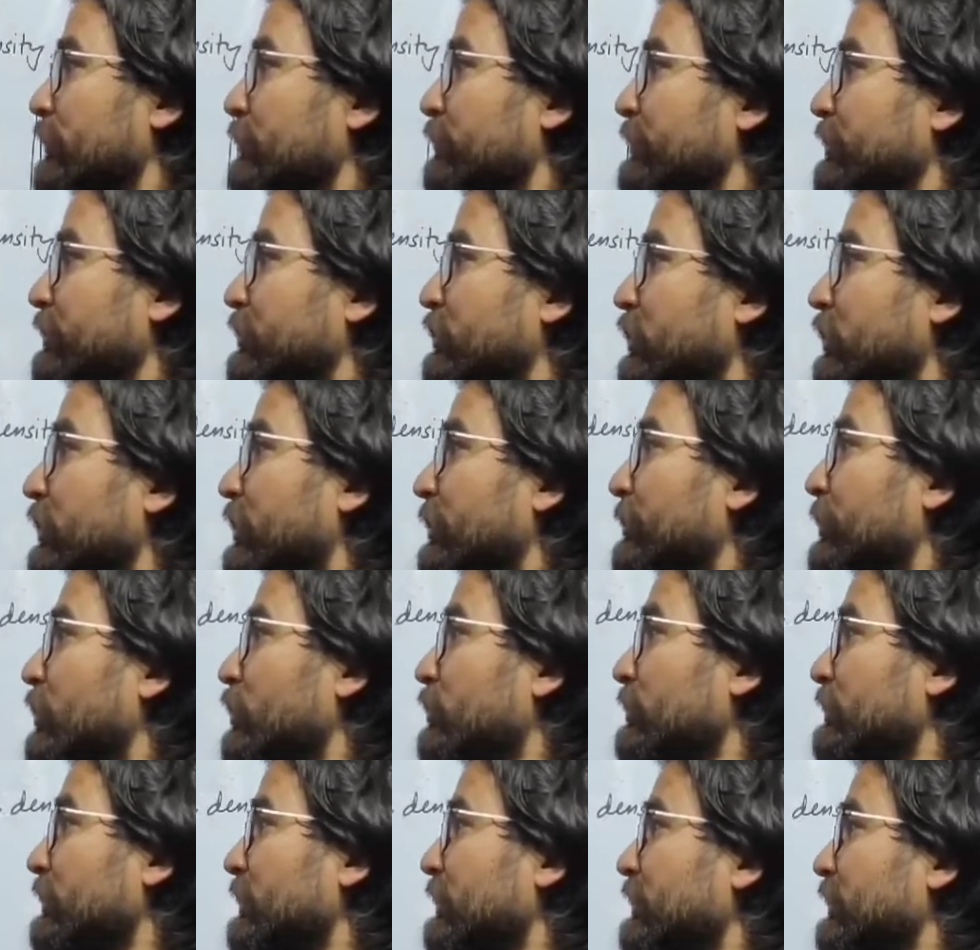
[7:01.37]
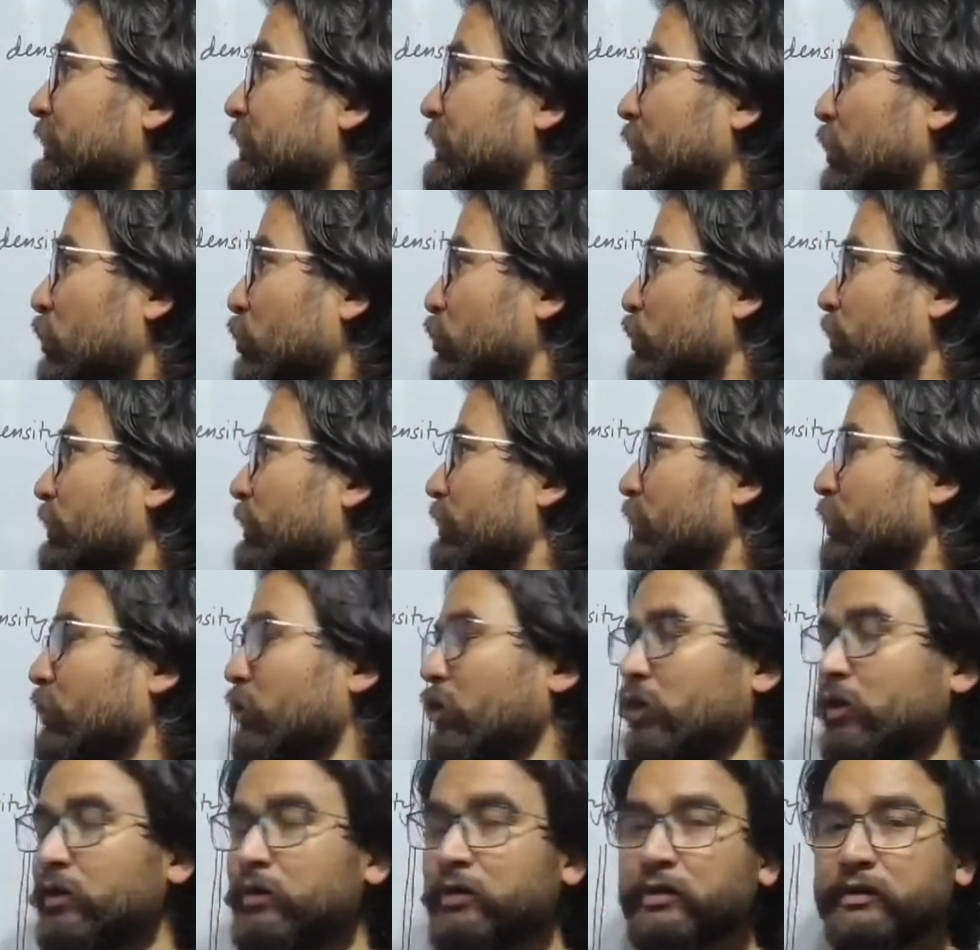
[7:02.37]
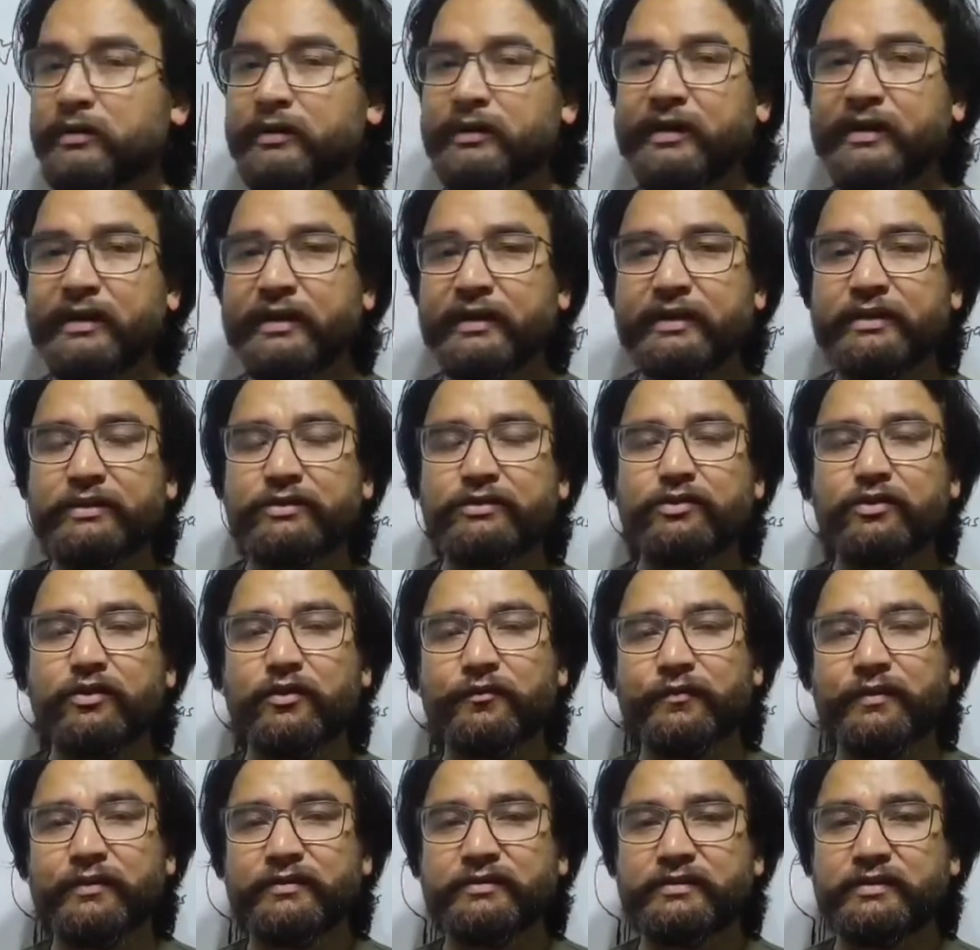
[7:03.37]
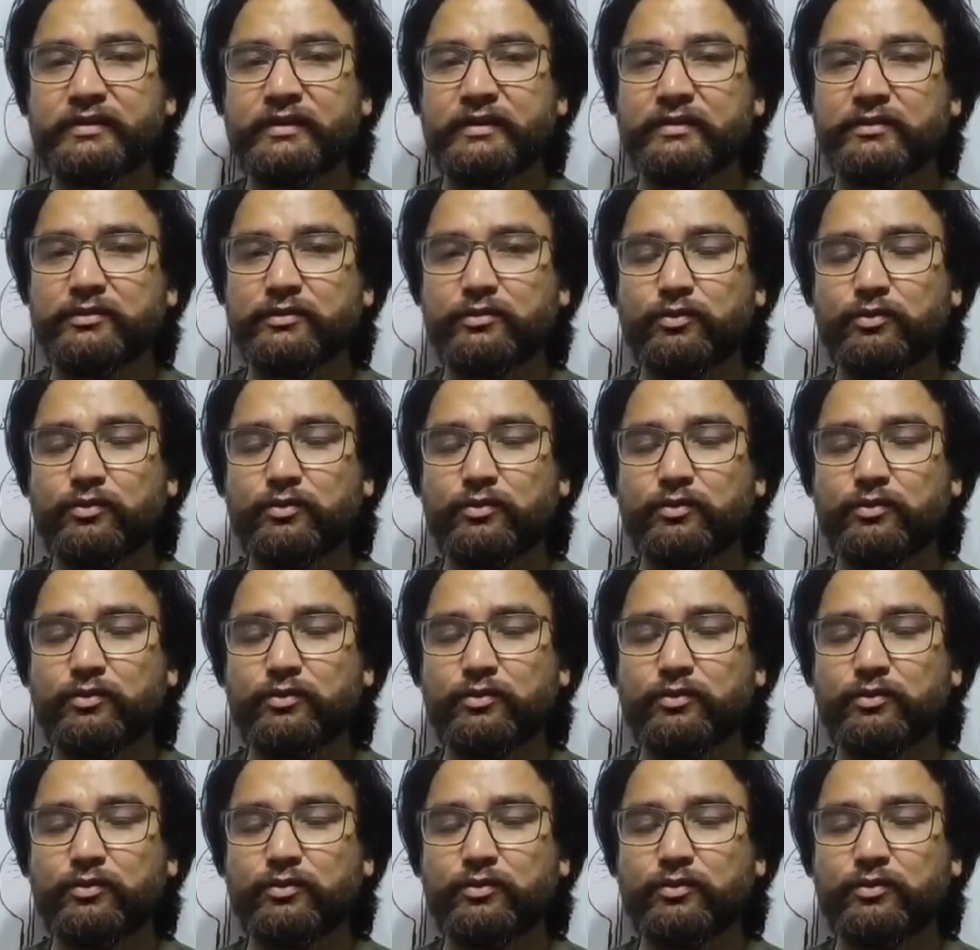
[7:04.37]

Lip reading: if we talk about color, odor or taste of HCl.